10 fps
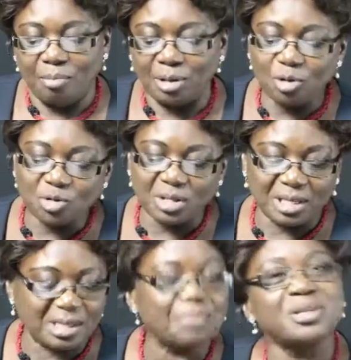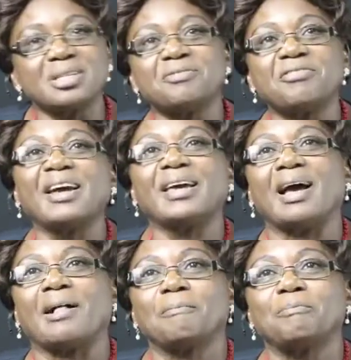But also there is something different
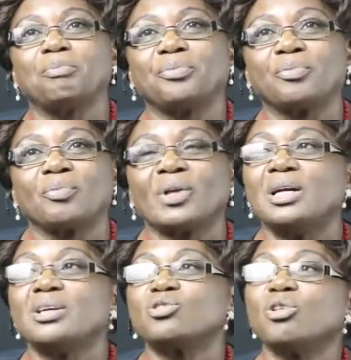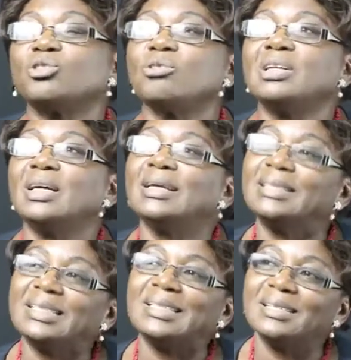here. It's not only
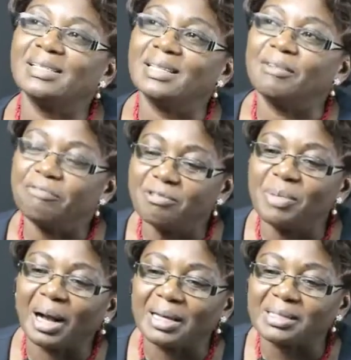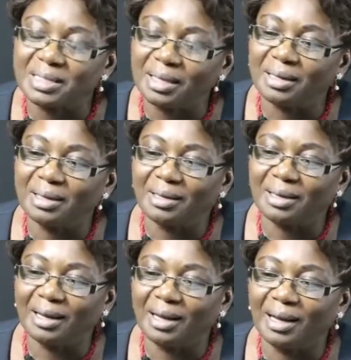hitting the food magazine
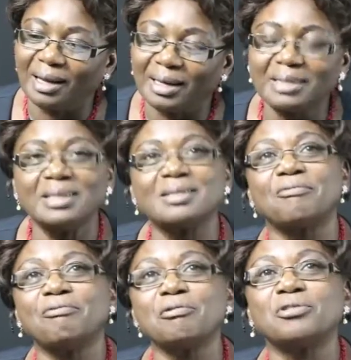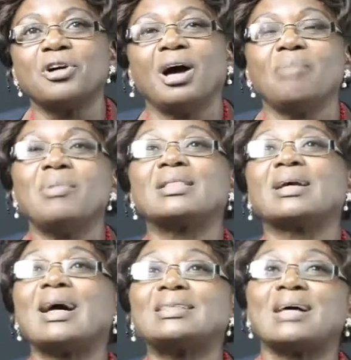and getting the food, but
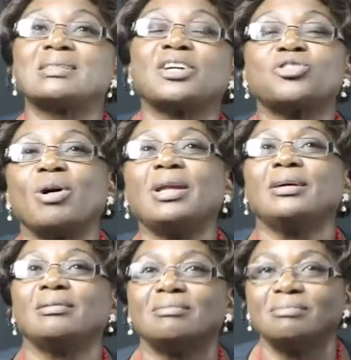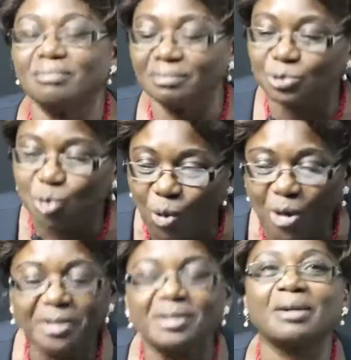the rat has actually to go
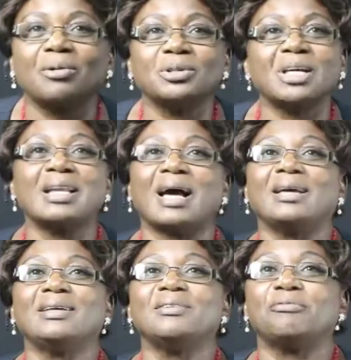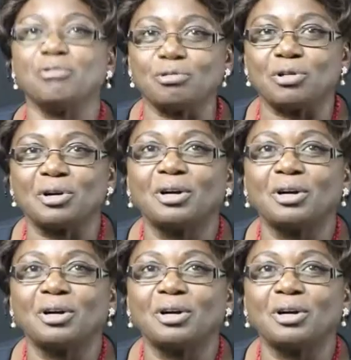in the container and eat the food.